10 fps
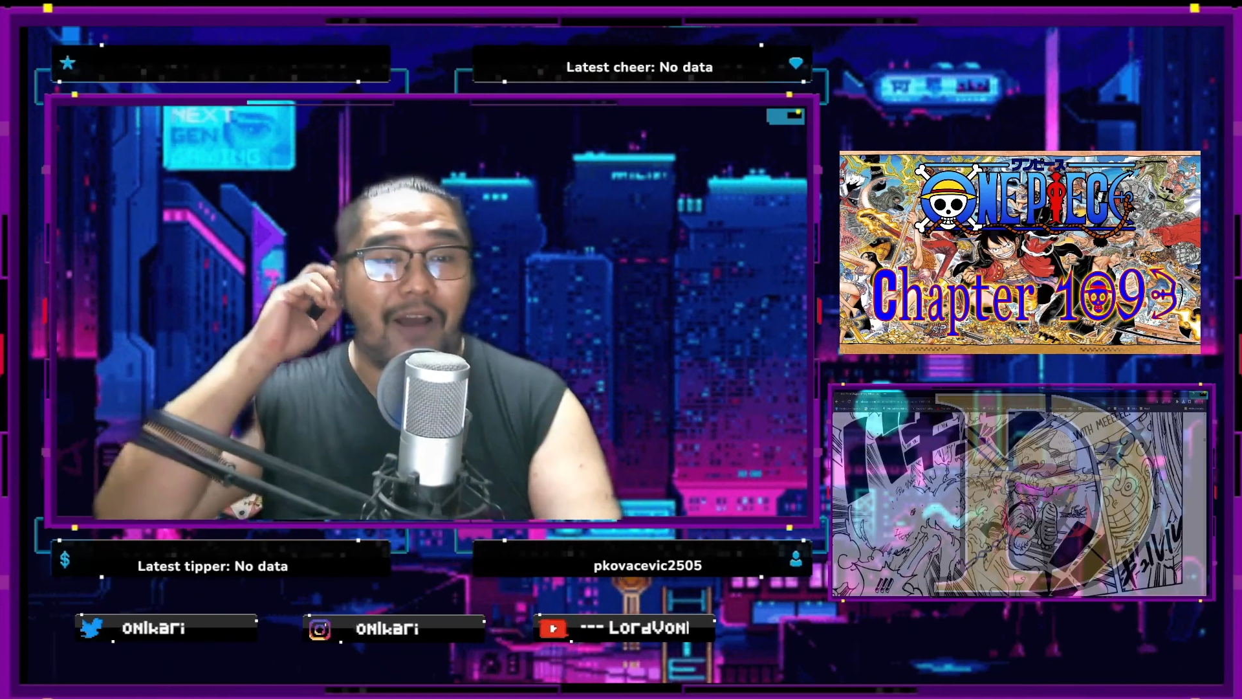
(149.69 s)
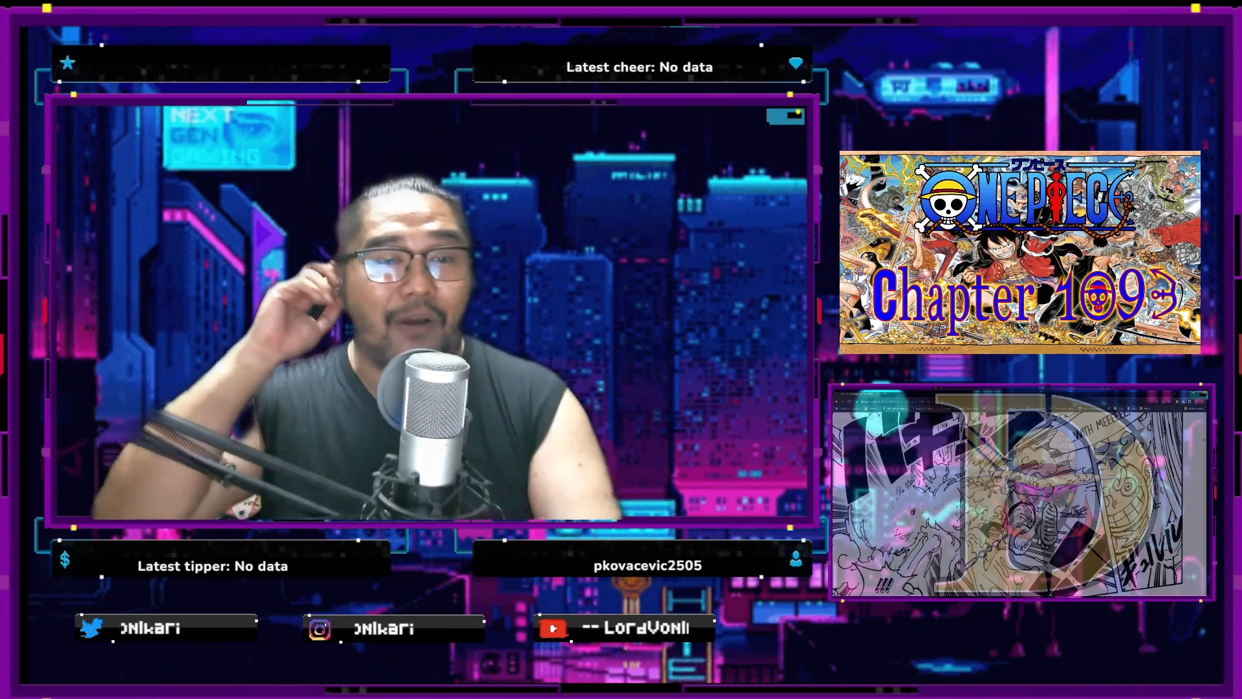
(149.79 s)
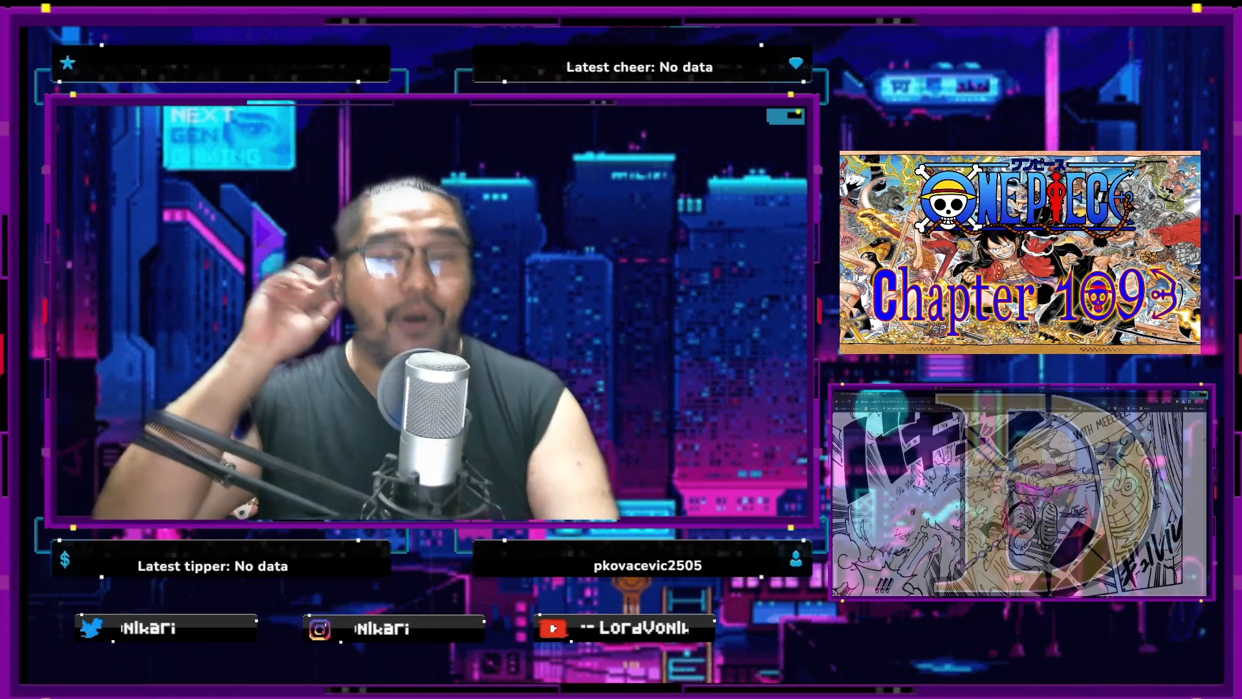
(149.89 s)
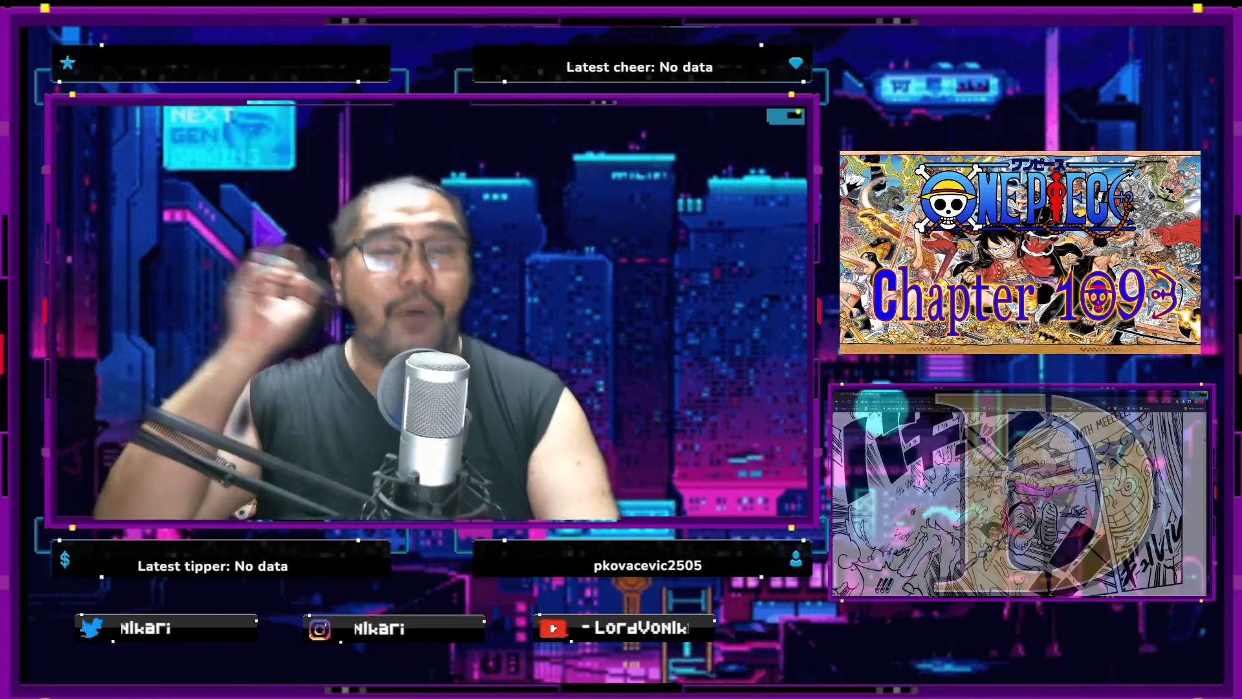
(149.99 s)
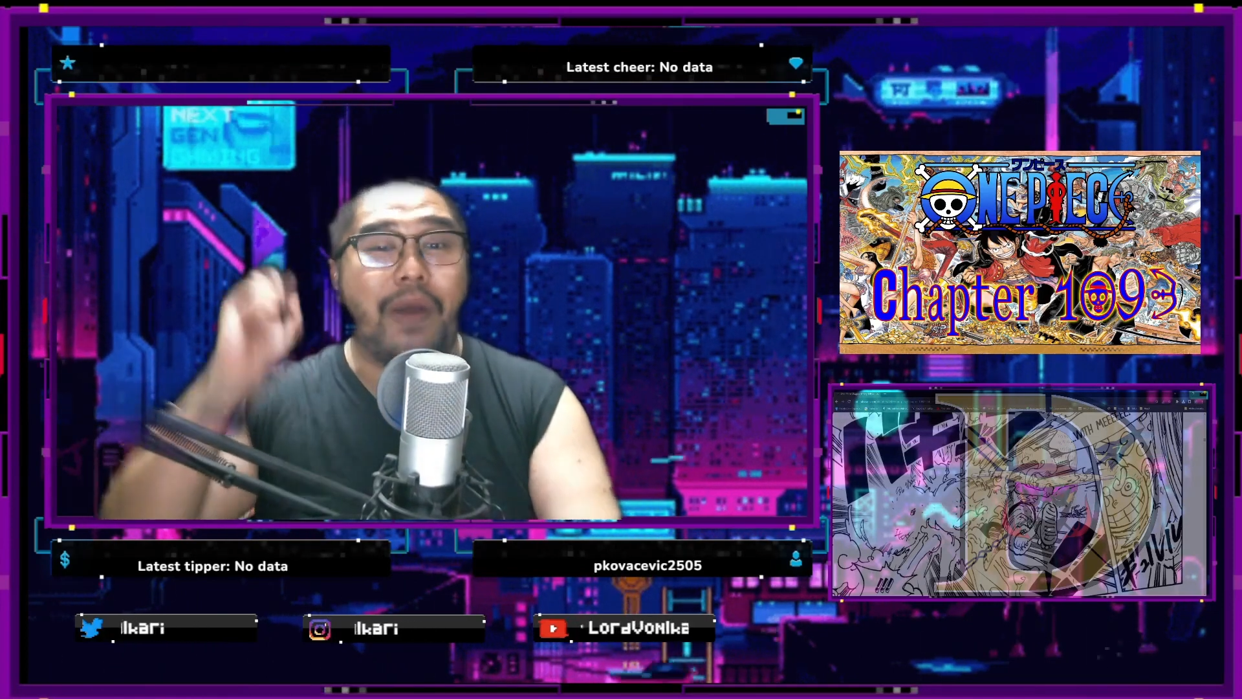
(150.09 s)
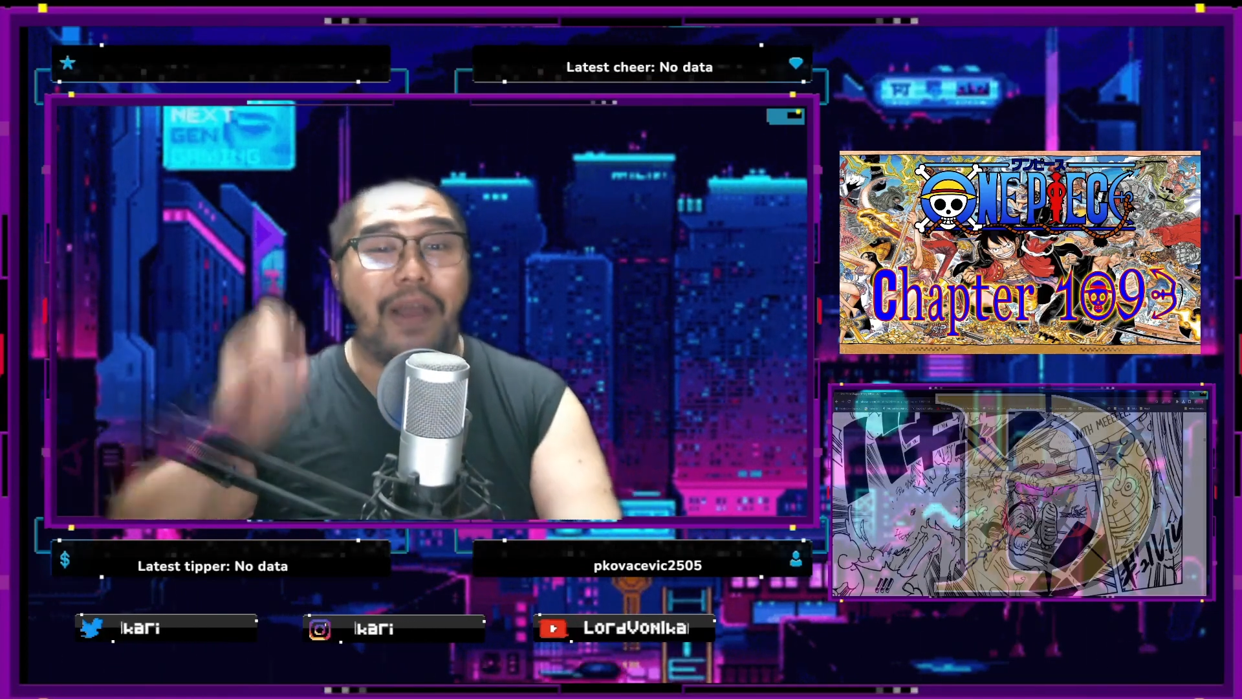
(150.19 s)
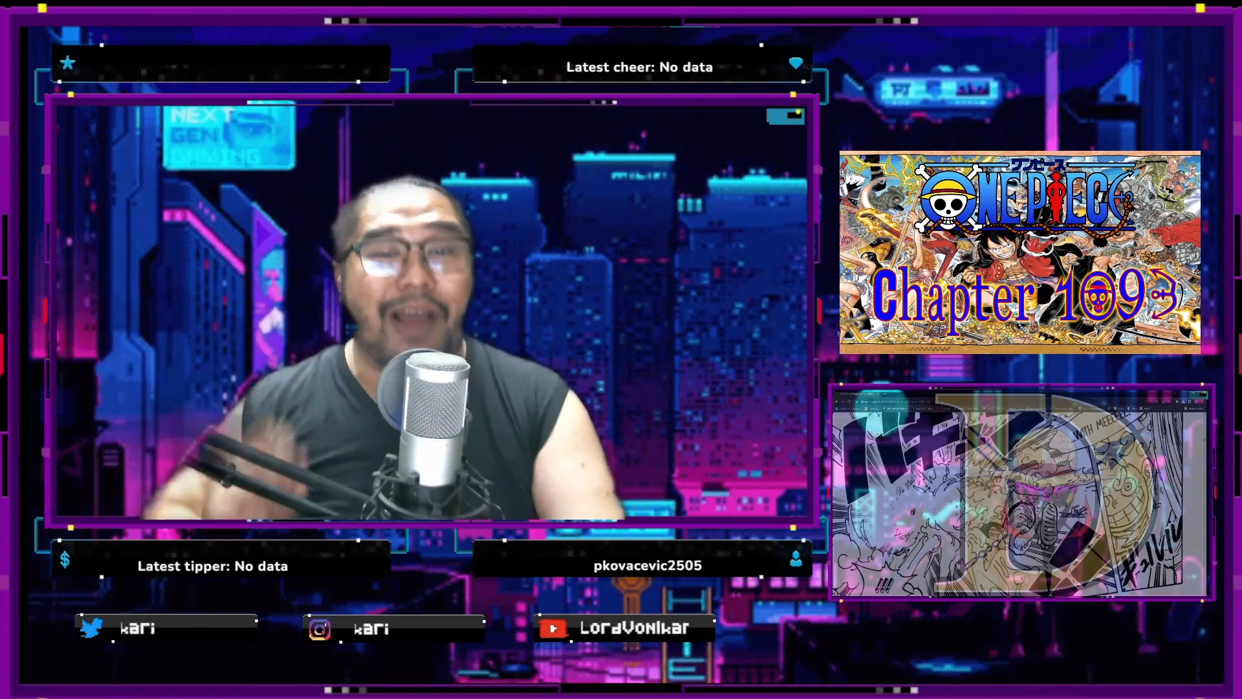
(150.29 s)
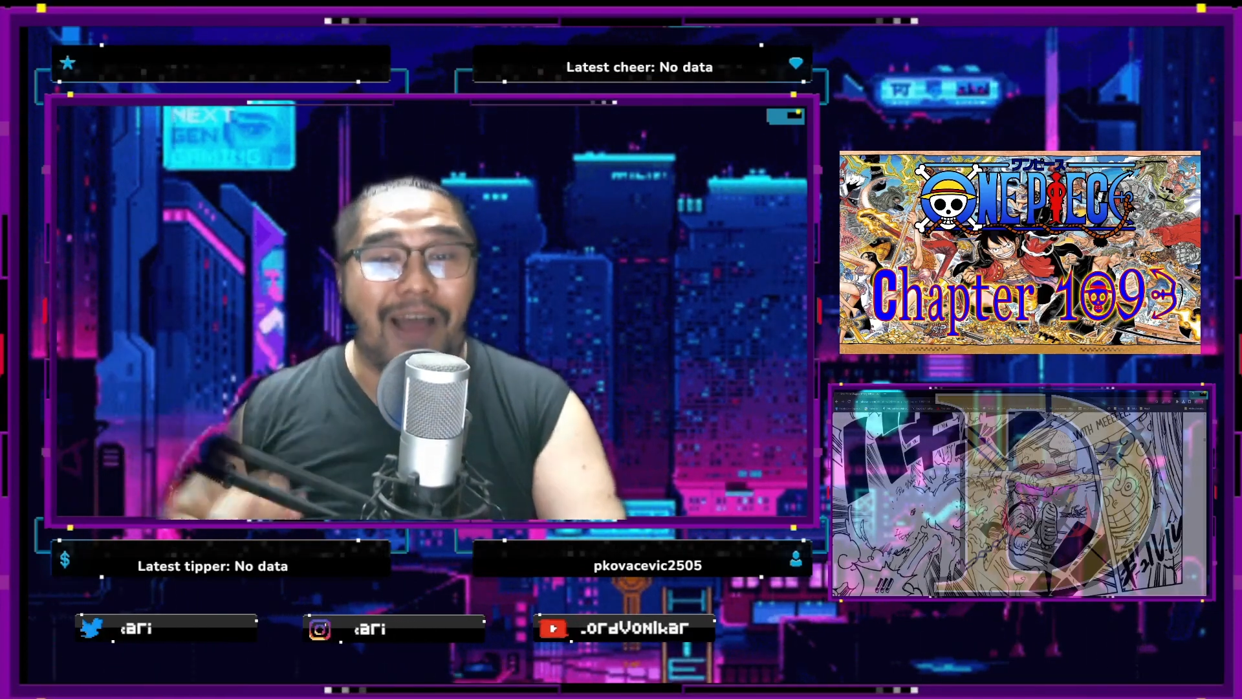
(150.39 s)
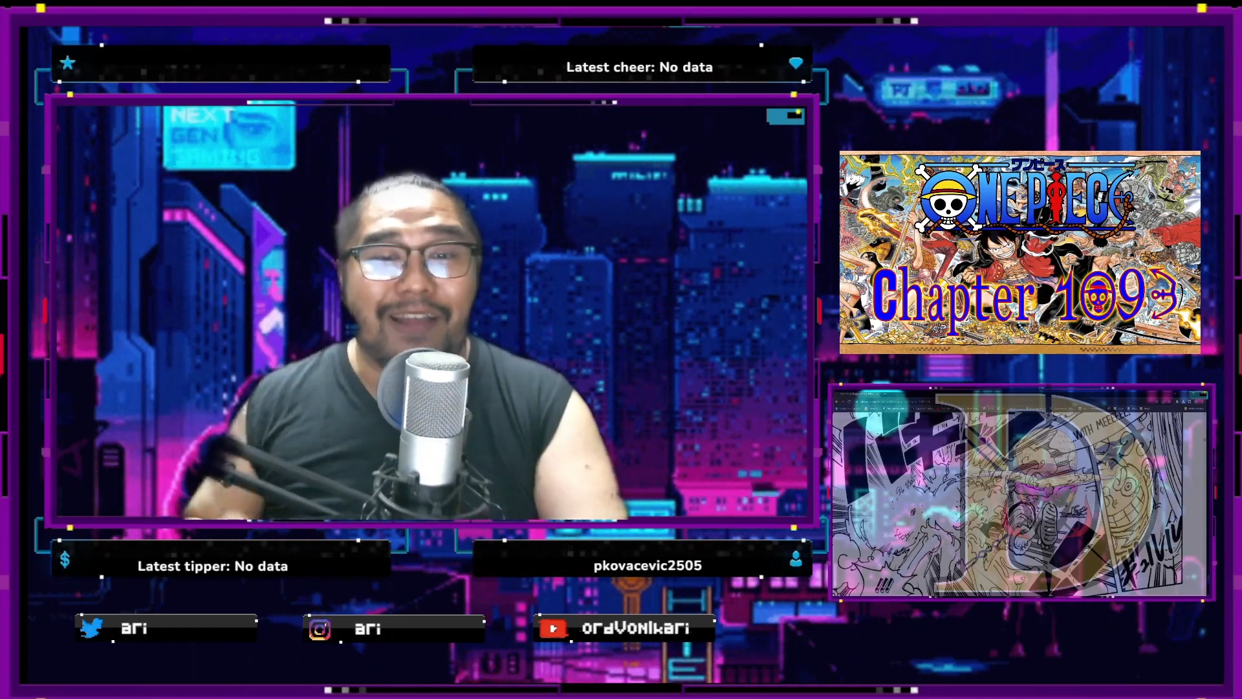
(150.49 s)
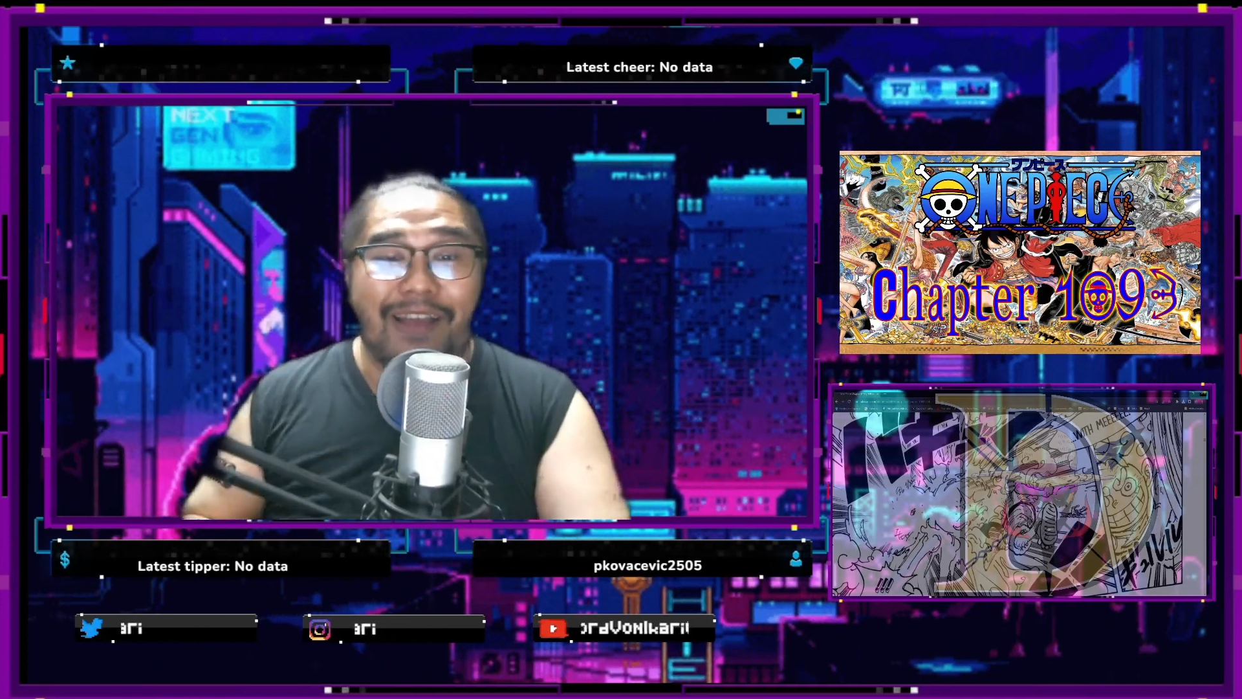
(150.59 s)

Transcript: Oh my god!